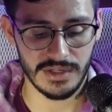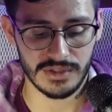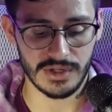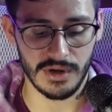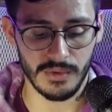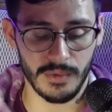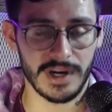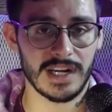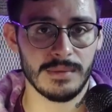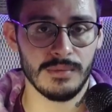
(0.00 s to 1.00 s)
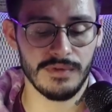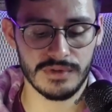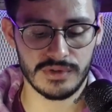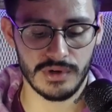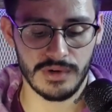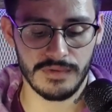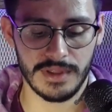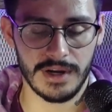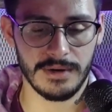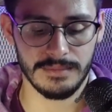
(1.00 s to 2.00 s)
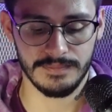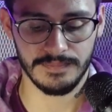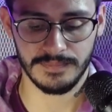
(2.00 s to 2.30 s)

So we're going to move the screen over there.